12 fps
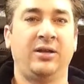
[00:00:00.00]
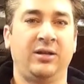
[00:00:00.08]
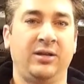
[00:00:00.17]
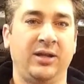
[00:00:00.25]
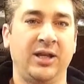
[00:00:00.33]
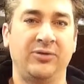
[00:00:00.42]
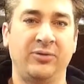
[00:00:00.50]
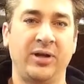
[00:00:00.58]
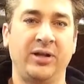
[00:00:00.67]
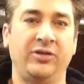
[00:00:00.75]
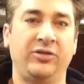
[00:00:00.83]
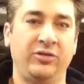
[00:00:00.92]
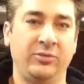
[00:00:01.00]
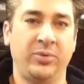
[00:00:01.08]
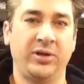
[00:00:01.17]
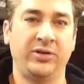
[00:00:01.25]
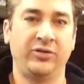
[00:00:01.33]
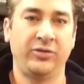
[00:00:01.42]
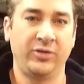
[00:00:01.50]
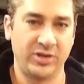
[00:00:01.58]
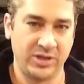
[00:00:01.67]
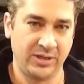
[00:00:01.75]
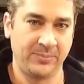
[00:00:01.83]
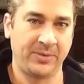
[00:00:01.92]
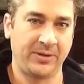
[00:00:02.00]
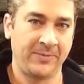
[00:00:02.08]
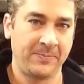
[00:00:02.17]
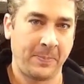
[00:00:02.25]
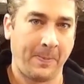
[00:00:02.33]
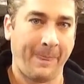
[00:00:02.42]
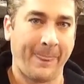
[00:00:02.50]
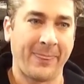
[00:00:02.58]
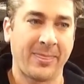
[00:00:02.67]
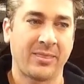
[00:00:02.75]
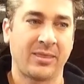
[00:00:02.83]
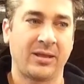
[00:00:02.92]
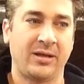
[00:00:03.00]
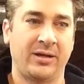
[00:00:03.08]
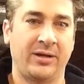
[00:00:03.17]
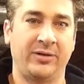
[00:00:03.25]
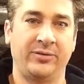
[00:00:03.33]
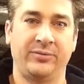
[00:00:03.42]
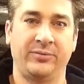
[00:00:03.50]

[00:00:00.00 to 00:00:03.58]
and get it ready to put into the Jeep. To